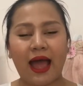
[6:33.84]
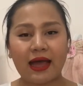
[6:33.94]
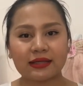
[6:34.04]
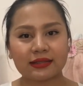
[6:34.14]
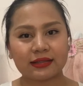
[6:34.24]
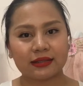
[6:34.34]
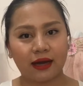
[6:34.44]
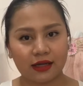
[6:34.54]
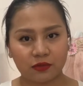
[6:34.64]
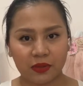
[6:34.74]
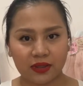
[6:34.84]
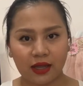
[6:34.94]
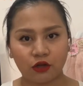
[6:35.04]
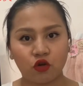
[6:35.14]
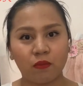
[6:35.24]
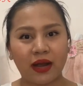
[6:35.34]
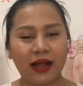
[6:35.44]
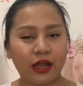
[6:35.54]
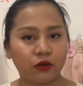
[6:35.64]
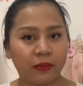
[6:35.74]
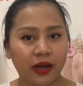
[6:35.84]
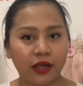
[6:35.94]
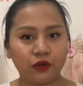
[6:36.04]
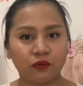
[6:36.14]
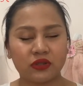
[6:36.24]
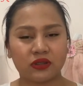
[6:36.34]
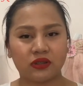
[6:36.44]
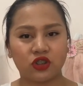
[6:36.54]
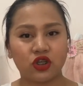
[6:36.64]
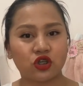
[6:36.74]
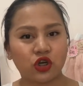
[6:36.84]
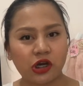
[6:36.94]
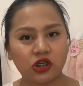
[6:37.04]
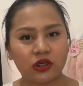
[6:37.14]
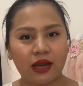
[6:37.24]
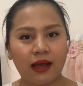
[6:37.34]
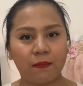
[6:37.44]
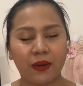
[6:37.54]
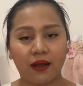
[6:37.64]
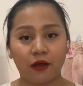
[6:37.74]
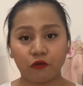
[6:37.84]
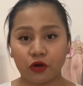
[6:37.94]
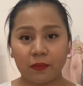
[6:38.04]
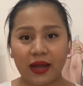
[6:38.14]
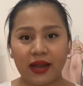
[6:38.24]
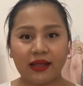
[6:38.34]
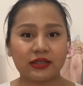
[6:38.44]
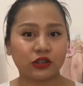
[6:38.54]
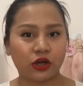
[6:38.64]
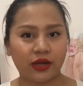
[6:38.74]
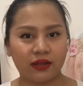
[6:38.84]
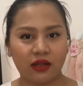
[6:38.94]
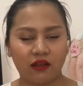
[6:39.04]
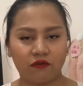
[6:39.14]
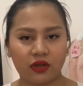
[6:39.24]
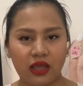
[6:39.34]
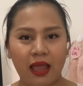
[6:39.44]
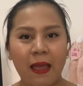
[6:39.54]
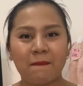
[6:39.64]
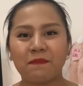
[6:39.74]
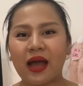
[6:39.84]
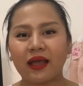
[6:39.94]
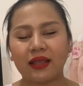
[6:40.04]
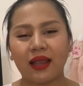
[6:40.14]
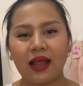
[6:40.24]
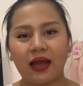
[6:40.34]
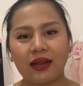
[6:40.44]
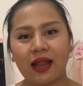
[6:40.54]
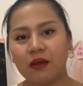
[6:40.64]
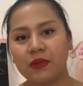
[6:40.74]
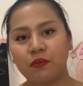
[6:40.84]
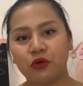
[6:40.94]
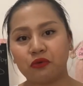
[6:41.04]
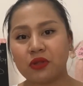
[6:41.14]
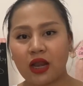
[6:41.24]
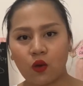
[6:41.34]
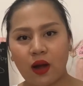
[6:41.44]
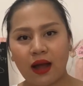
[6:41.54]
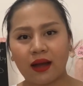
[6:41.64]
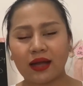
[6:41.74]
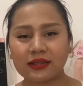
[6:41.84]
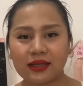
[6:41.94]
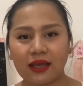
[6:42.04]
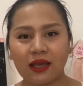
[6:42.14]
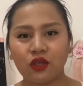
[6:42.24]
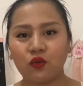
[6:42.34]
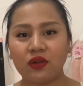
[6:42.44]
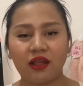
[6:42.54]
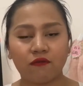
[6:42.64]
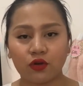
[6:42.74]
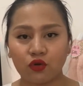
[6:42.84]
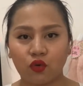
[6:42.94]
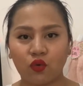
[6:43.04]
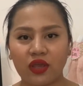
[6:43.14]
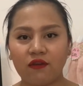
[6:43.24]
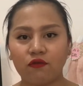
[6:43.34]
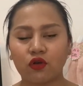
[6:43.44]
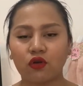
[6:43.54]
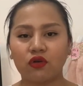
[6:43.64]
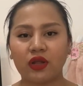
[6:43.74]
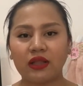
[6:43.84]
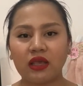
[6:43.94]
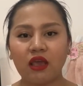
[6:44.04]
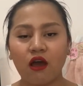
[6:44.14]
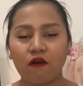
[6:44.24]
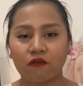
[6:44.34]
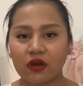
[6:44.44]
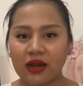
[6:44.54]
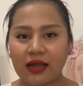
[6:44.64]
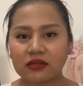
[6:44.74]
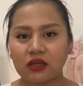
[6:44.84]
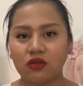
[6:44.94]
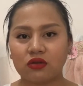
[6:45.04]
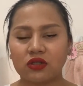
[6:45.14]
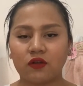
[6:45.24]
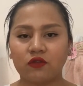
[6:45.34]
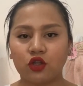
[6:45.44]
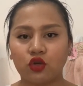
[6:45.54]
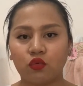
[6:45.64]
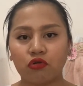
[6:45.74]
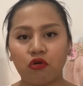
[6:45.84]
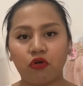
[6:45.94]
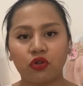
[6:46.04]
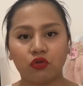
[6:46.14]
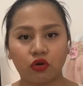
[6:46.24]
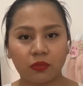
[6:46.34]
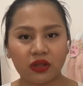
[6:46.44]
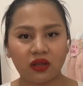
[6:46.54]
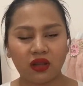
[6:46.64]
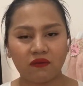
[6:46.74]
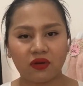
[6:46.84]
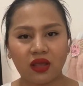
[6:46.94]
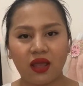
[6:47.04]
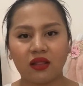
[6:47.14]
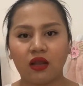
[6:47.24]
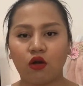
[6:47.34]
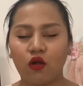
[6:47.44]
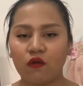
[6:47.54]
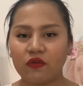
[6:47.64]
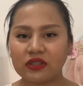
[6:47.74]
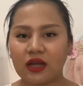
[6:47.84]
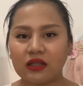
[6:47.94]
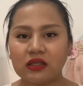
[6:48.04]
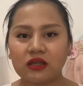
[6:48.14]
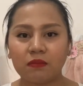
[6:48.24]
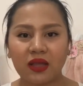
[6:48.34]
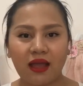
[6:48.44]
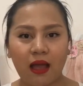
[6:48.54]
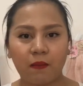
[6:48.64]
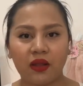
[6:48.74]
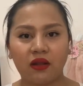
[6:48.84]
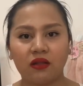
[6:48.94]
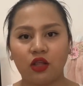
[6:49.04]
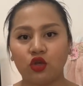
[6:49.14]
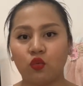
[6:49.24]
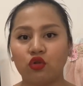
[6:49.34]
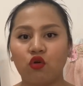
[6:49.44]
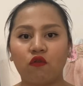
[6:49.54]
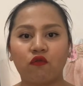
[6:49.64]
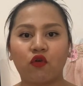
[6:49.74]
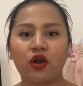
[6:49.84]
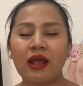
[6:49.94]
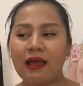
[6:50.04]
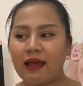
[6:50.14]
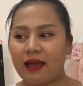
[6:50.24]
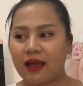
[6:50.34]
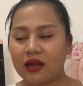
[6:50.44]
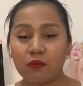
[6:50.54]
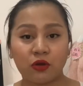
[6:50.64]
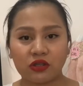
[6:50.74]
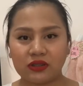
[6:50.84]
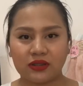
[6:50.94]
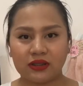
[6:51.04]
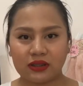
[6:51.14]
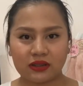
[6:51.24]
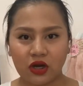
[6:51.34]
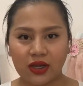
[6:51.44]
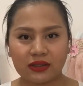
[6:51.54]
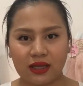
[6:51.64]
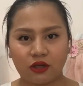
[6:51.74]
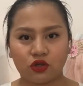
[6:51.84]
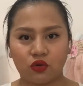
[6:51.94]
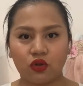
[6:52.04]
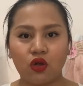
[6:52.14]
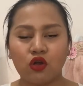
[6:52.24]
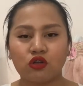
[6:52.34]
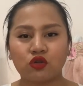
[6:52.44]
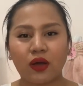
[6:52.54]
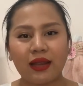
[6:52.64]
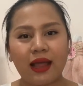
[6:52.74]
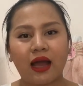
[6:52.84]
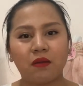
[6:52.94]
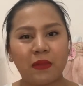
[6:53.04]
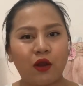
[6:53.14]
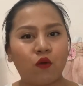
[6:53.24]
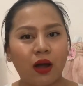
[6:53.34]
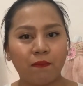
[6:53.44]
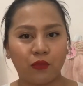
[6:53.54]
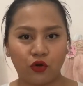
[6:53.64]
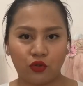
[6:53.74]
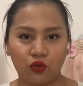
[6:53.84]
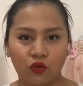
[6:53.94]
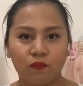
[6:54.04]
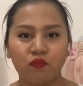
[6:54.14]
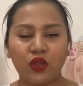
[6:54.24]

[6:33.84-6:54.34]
ask the hospital kung magkano ba yung chinacharge nila pagka normal and cesarean delivery. Bakit kailangan alamin mo yung dalawa? Kasi you never know. If you're already forecasting yourself that you will go on a normal delivery and then all of a sudden something happened and then you would go for an emergency cesarean section. So kailangan merong kang pondo.